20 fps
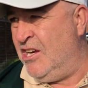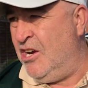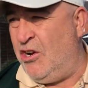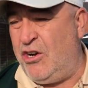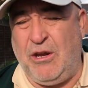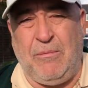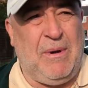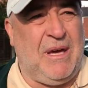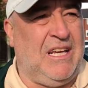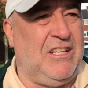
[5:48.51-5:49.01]
You know
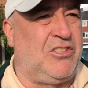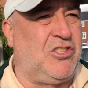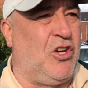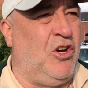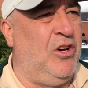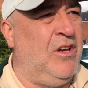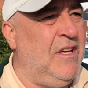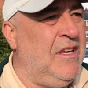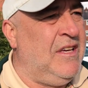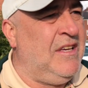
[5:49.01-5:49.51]
what I mean?
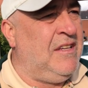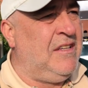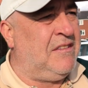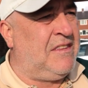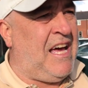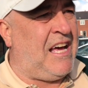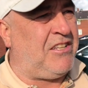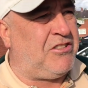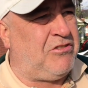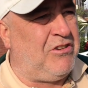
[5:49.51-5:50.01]
So
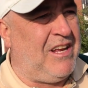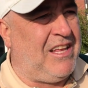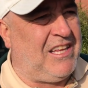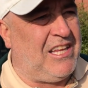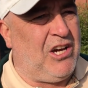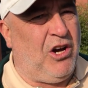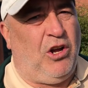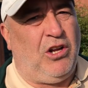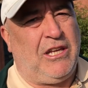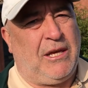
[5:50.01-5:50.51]
that's
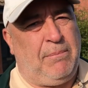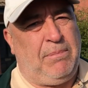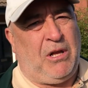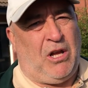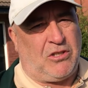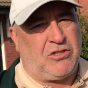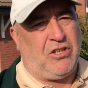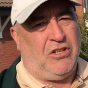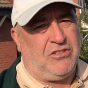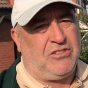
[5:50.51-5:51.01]
really only
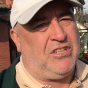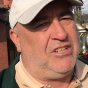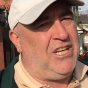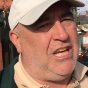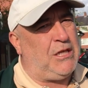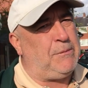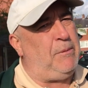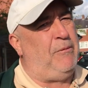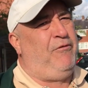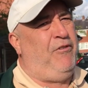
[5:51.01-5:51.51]
blot on
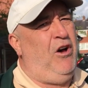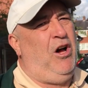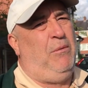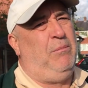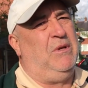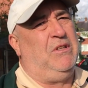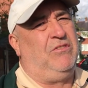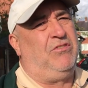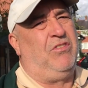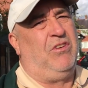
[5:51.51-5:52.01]
today's
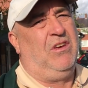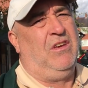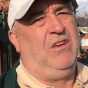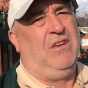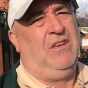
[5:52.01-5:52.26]
performance.